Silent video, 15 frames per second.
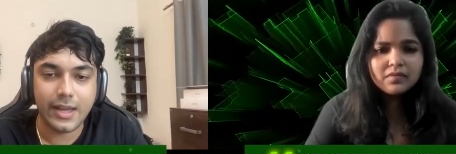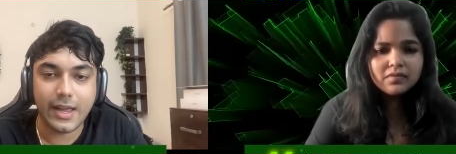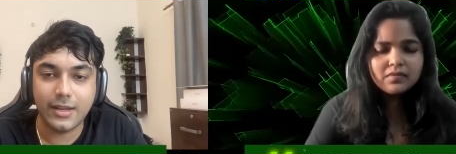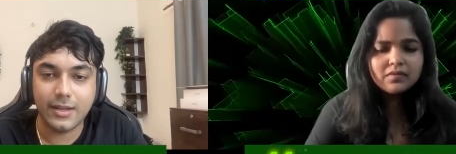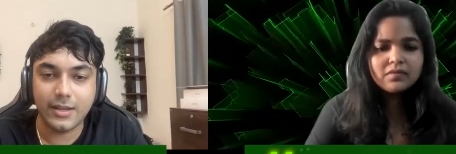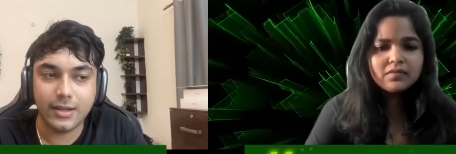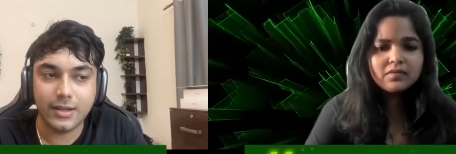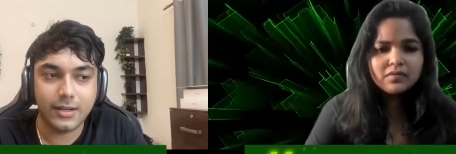
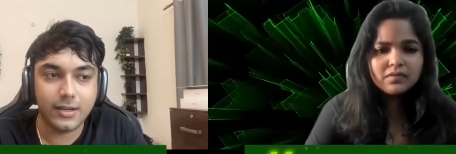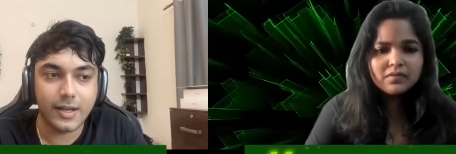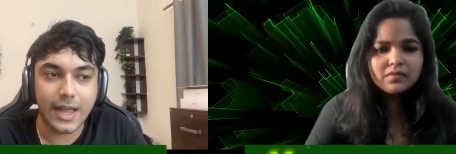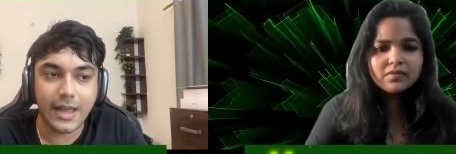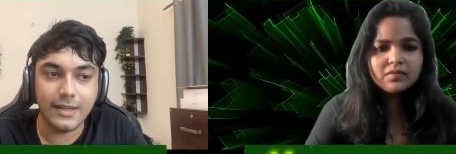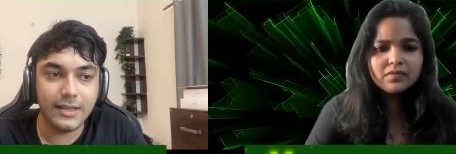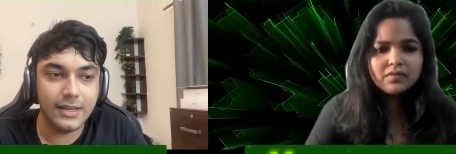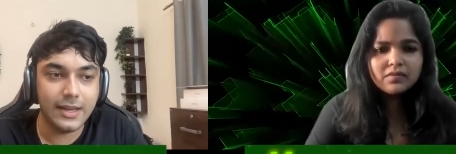Speaker 1: And uh,
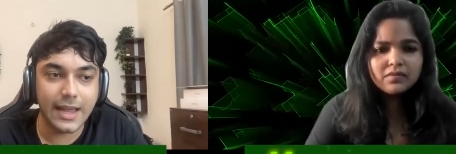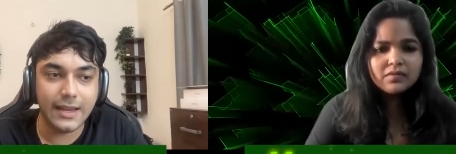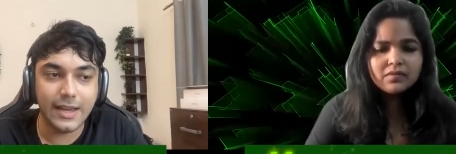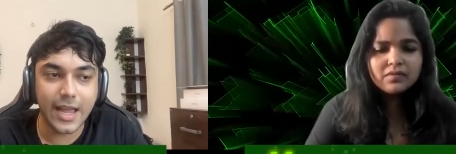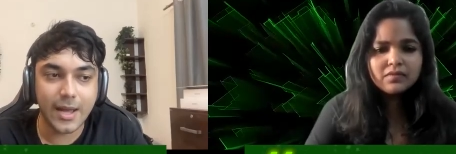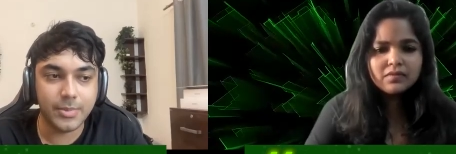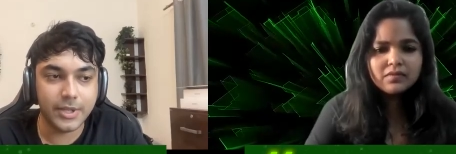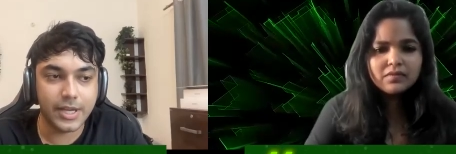any
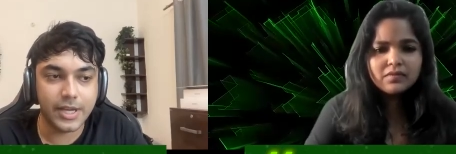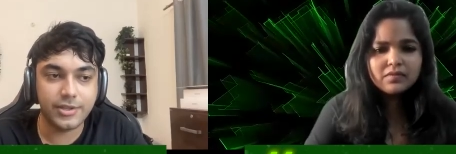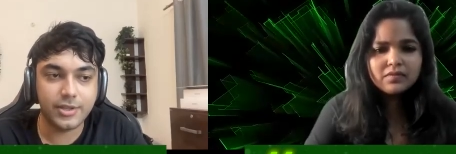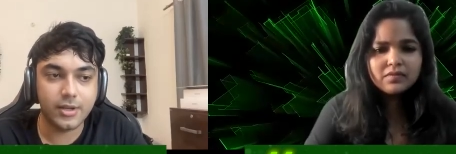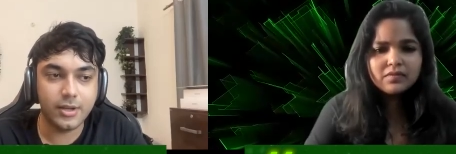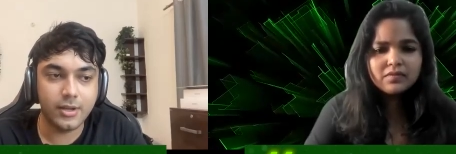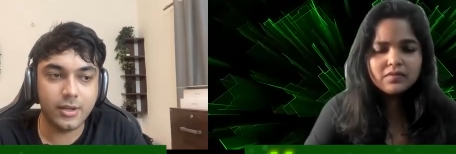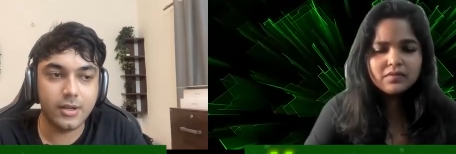any
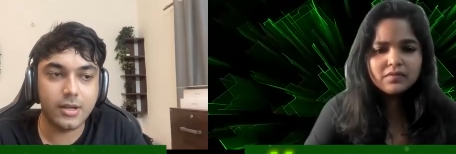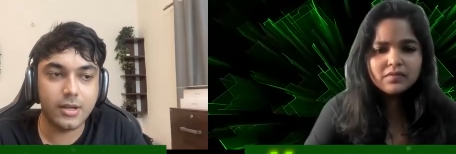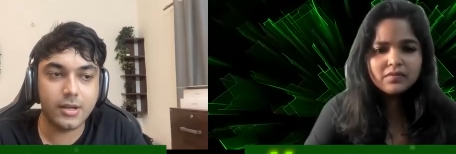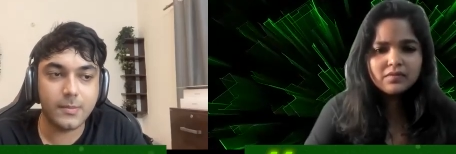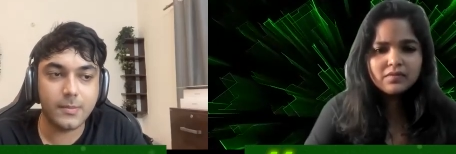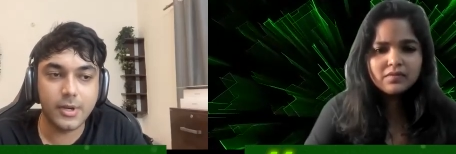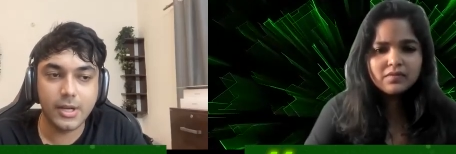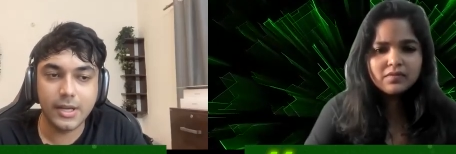application
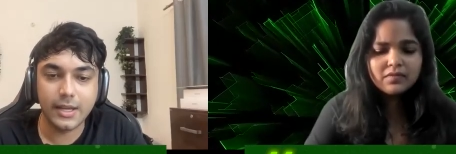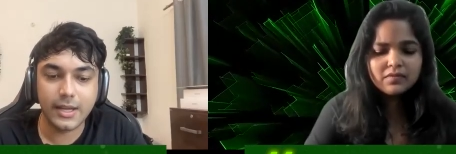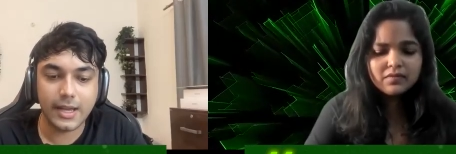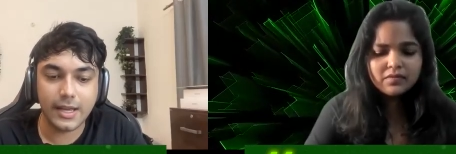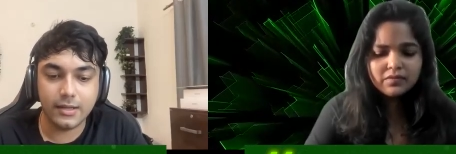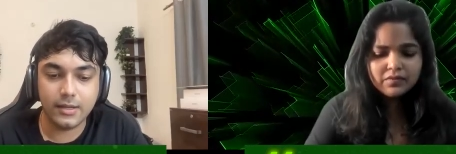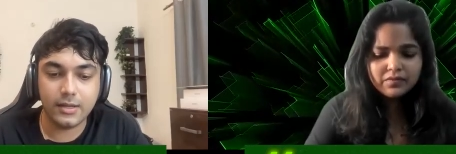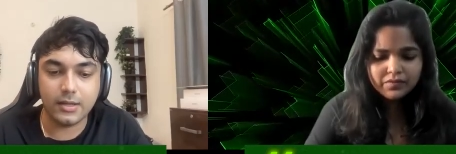uh,
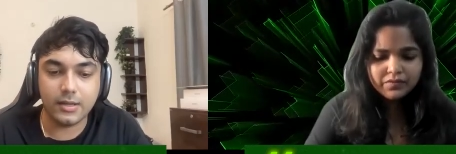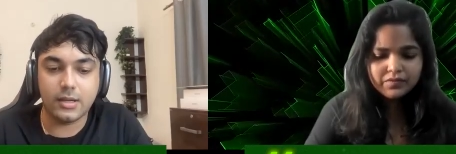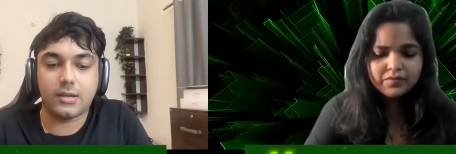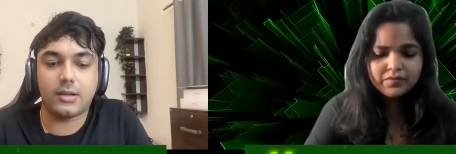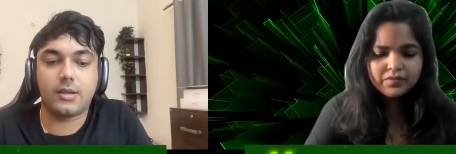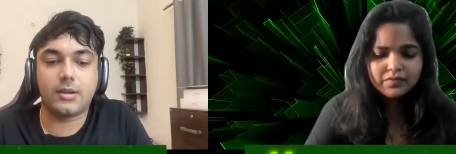can